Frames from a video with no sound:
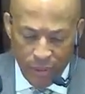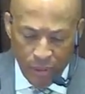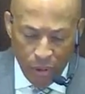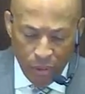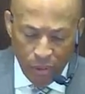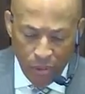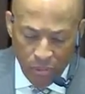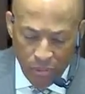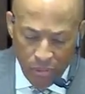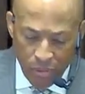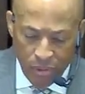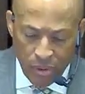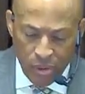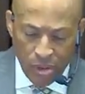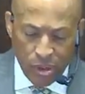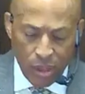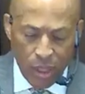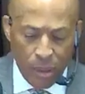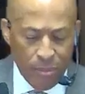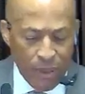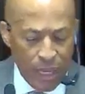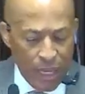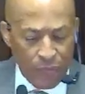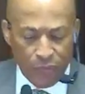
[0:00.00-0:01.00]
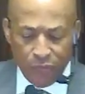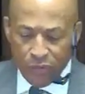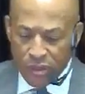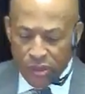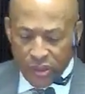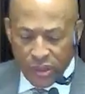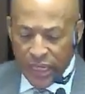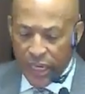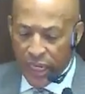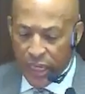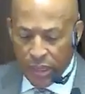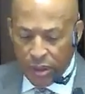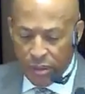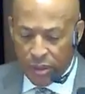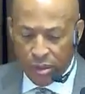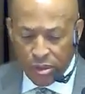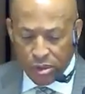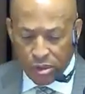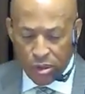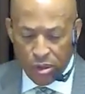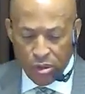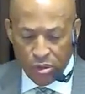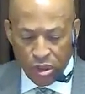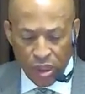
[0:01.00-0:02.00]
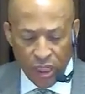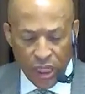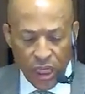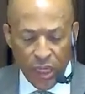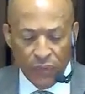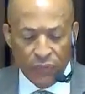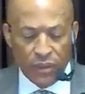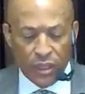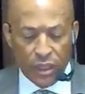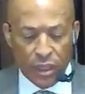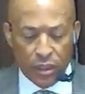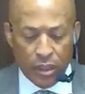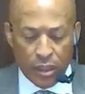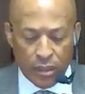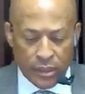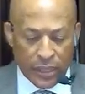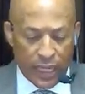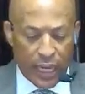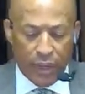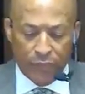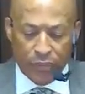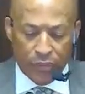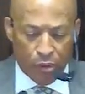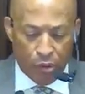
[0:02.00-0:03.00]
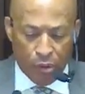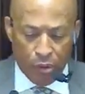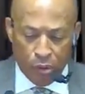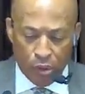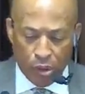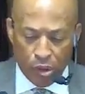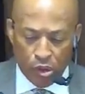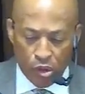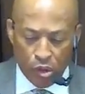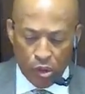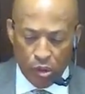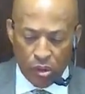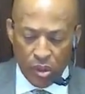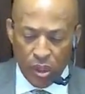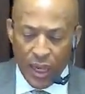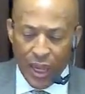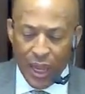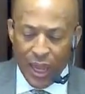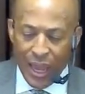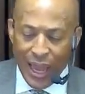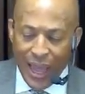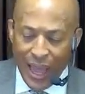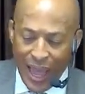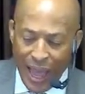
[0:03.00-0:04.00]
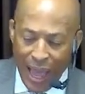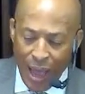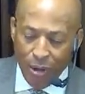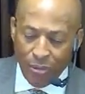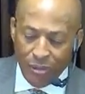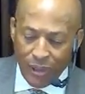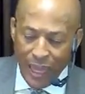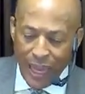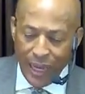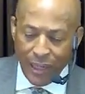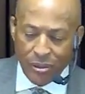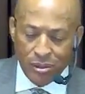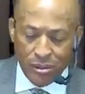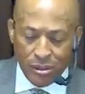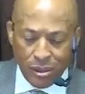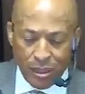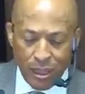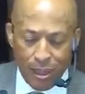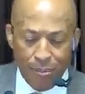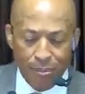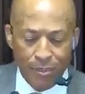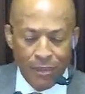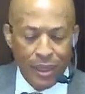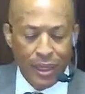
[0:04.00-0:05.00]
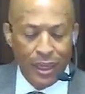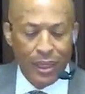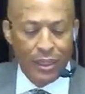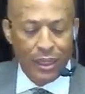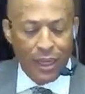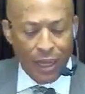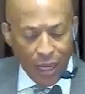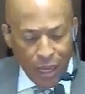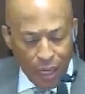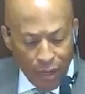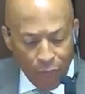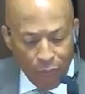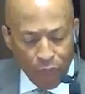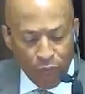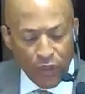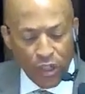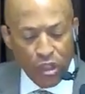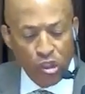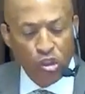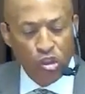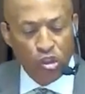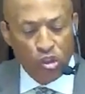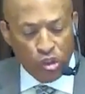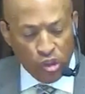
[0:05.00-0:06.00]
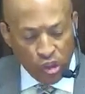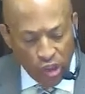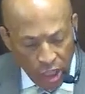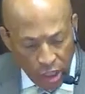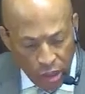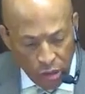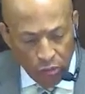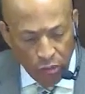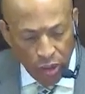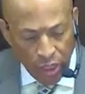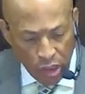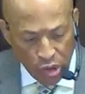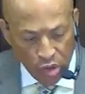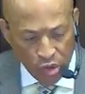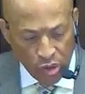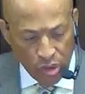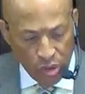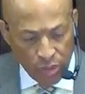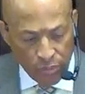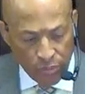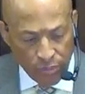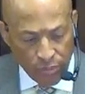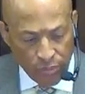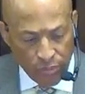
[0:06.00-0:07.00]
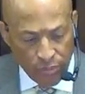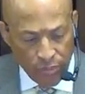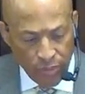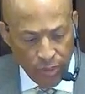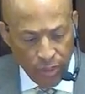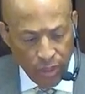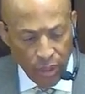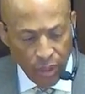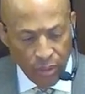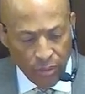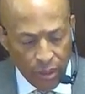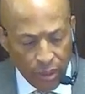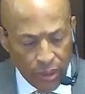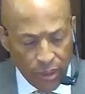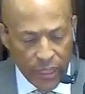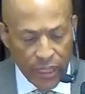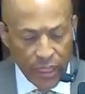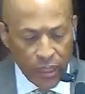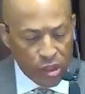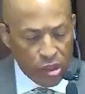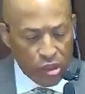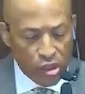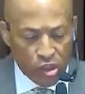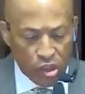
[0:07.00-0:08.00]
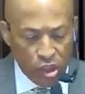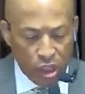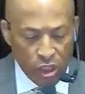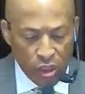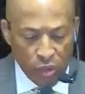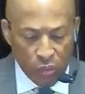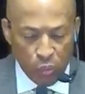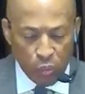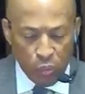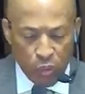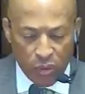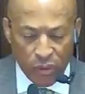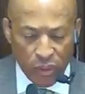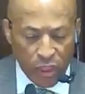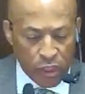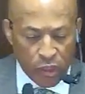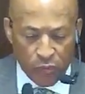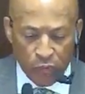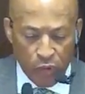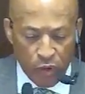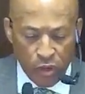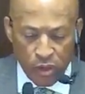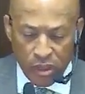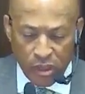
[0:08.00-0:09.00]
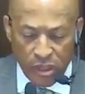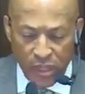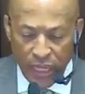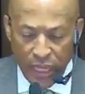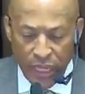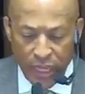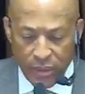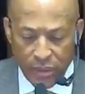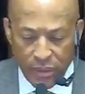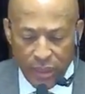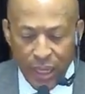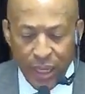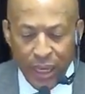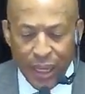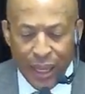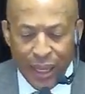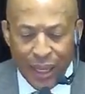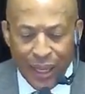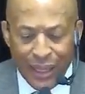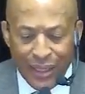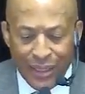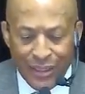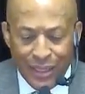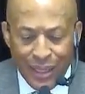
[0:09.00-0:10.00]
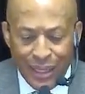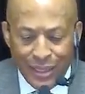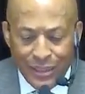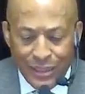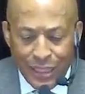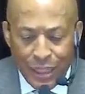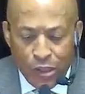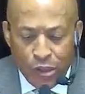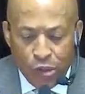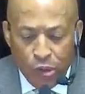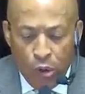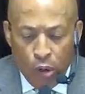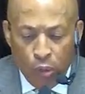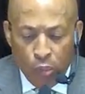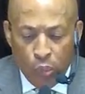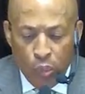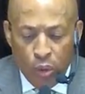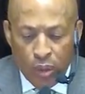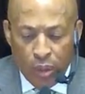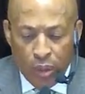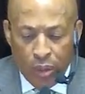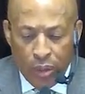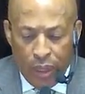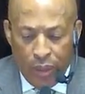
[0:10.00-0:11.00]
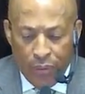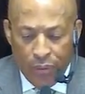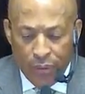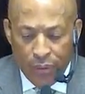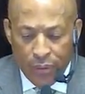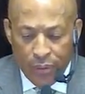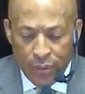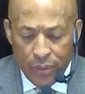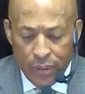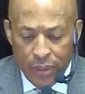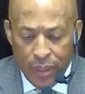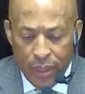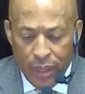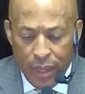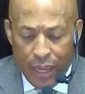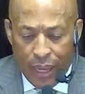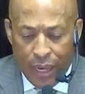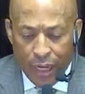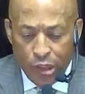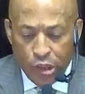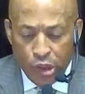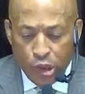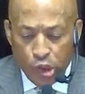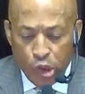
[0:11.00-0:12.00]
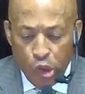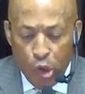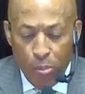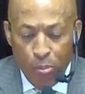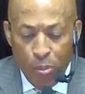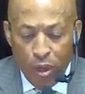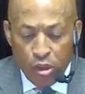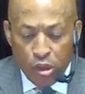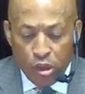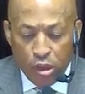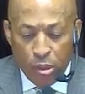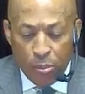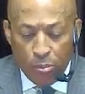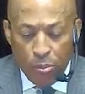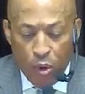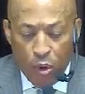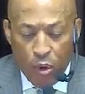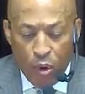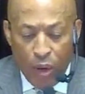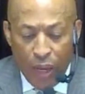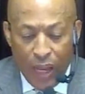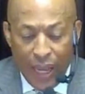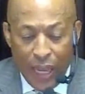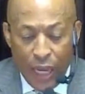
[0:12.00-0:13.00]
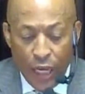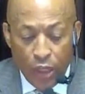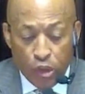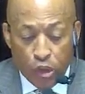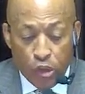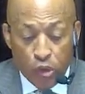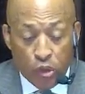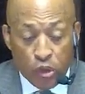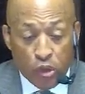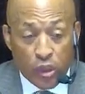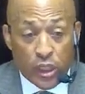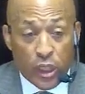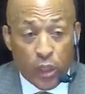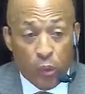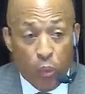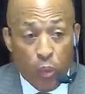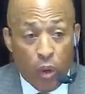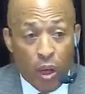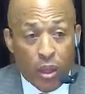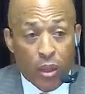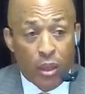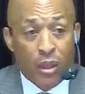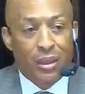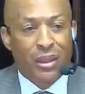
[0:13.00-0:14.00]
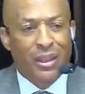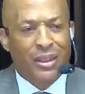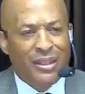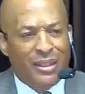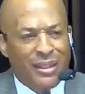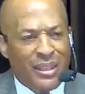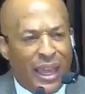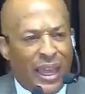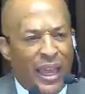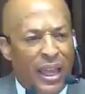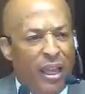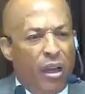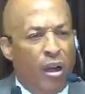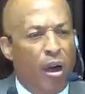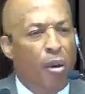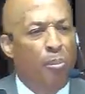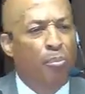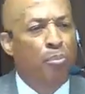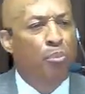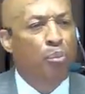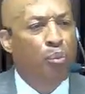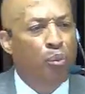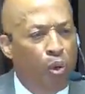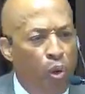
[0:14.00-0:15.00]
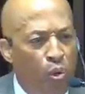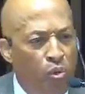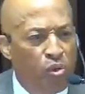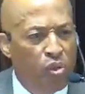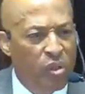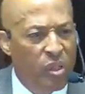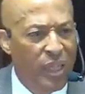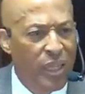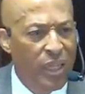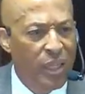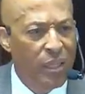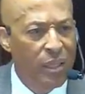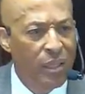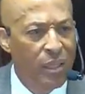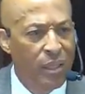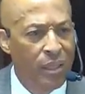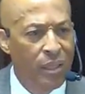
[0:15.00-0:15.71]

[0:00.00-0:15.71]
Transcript: Note, some had forsaken the church, even in the day of the early church, how like some in every generation. The need is just what this verse says. Let's exhort one another, and so much the more as you see what the day approaching.